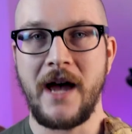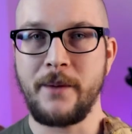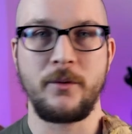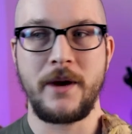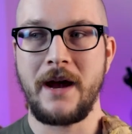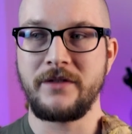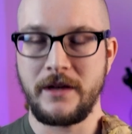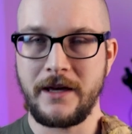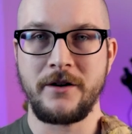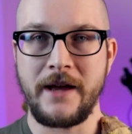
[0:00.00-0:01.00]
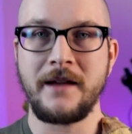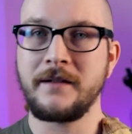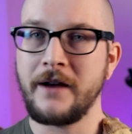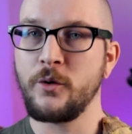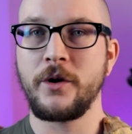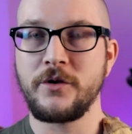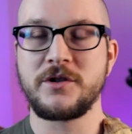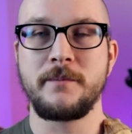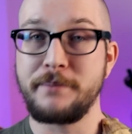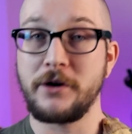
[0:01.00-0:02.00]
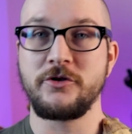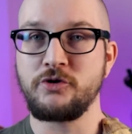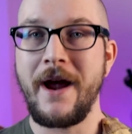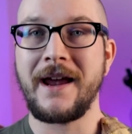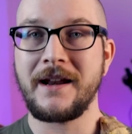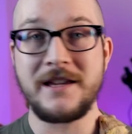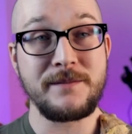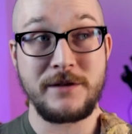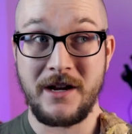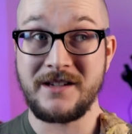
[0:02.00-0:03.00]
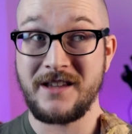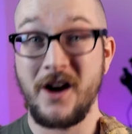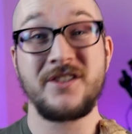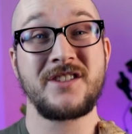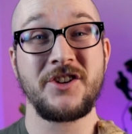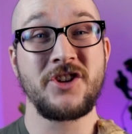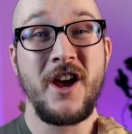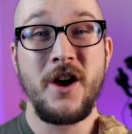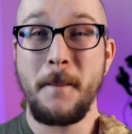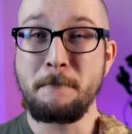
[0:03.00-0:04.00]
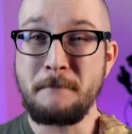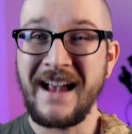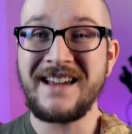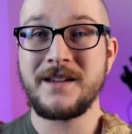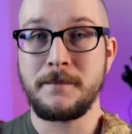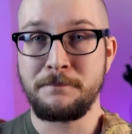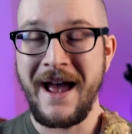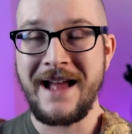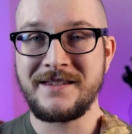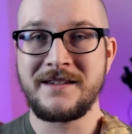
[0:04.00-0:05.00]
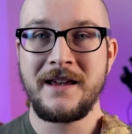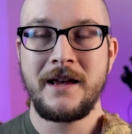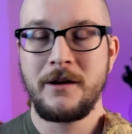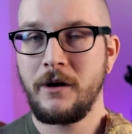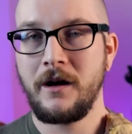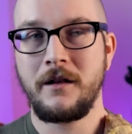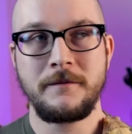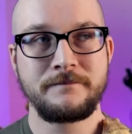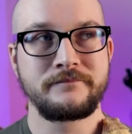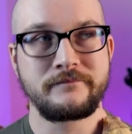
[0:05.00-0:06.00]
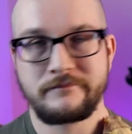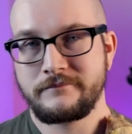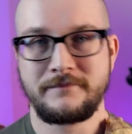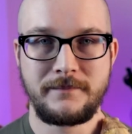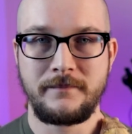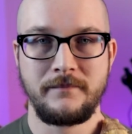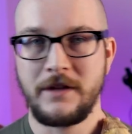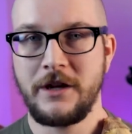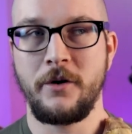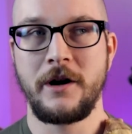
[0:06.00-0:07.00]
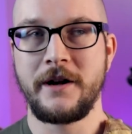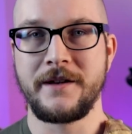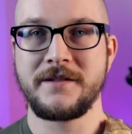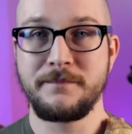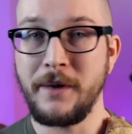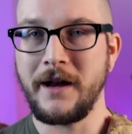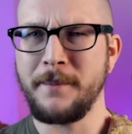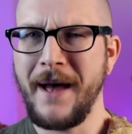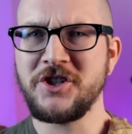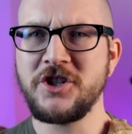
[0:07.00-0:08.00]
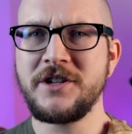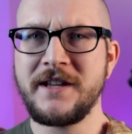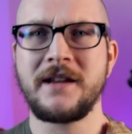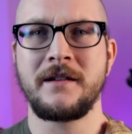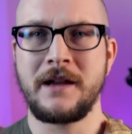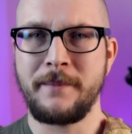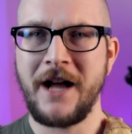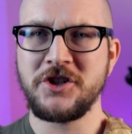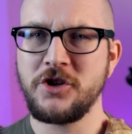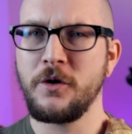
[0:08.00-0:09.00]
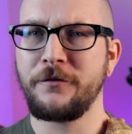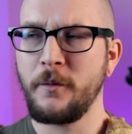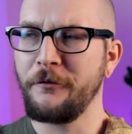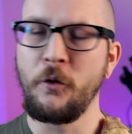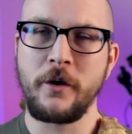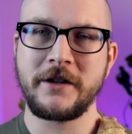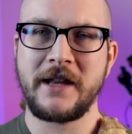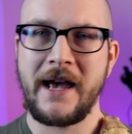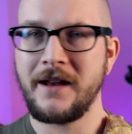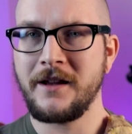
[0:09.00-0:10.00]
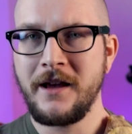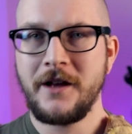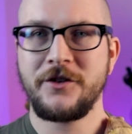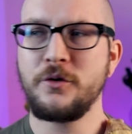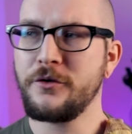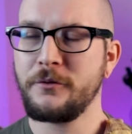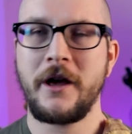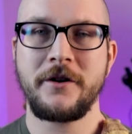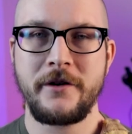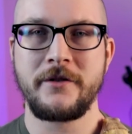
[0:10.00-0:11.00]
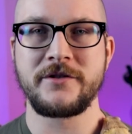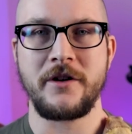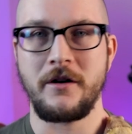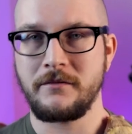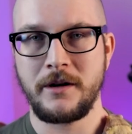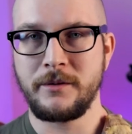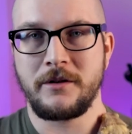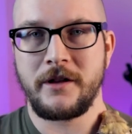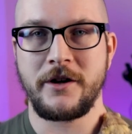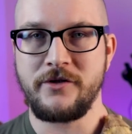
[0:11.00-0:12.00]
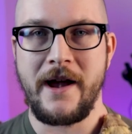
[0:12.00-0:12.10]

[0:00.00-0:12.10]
time where we have the internet and everyone knows what a bearded dragon is because they are such amazing pets, well, you know what it is. But imagine you didn't. Imagine you were from a foreign land 200-300 years ago. It would look like a